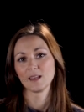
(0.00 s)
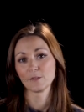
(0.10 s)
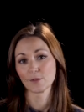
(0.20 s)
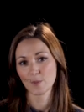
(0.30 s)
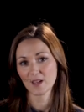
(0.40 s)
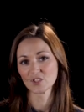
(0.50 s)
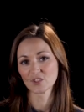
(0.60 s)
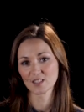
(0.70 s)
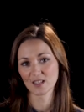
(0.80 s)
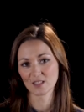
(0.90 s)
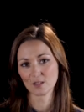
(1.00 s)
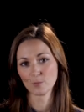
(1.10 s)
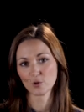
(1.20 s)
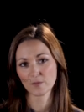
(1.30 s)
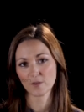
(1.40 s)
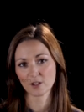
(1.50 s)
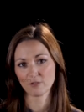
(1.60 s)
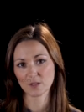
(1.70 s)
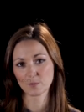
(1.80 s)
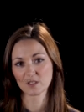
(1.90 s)
If the patient sits in the modified
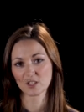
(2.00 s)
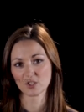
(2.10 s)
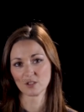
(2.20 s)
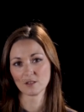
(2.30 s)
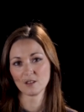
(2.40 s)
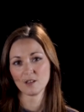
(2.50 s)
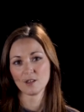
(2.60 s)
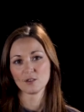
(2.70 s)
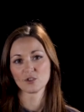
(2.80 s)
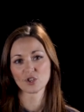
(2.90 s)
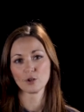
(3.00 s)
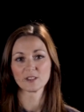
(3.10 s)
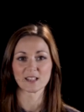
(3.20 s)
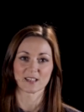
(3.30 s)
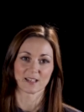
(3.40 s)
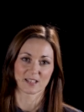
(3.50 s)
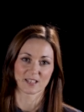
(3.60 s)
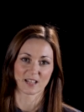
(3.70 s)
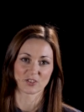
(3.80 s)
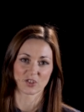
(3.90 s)
cras position, the shoulder is in
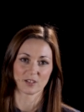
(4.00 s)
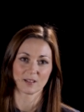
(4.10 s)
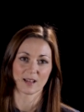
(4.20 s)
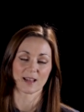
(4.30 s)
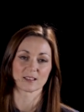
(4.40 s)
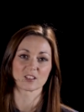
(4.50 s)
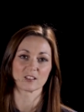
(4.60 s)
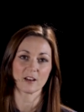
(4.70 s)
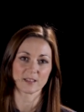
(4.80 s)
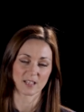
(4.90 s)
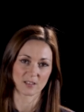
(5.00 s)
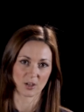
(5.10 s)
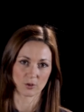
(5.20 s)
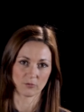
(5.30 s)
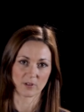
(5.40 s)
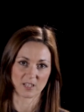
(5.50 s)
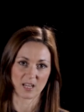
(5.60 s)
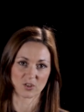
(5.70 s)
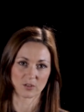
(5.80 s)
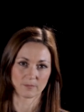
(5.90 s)
extension and slight internal
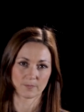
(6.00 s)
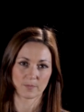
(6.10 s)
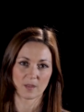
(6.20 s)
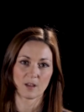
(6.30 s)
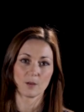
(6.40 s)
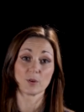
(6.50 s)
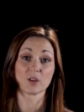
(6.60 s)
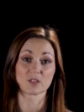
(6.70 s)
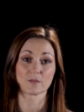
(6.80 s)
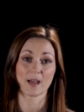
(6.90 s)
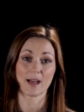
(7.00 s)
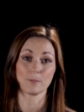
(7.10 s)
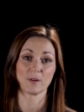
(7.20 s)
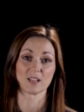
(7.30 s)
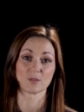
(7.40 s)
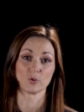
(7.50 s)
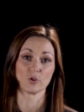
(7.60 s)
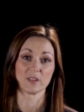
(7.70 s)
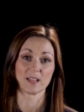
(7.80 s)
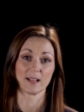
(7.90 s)
rotation because of the hand placement
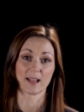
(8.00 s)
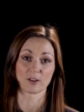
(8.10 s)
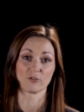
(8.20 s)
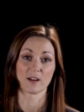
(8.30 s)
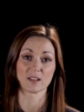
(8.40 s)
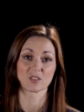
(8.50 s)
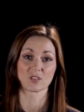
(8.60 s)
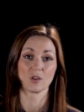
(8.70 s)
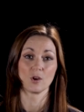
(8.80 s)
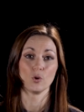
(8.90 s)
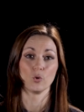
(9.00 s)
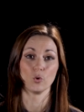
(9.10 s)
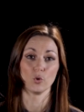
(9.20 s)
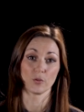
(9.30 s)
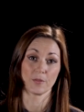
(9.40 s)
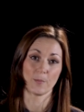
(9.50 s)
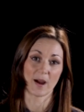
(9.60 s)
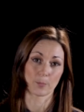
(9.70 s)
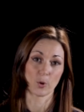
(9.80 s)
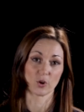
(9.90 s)
on the iliac crest or the
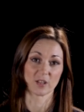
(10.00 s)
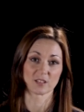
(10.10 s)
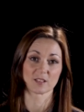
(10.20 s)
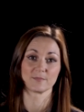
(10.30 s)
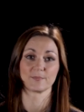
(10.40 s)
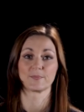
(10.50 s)
back pocket.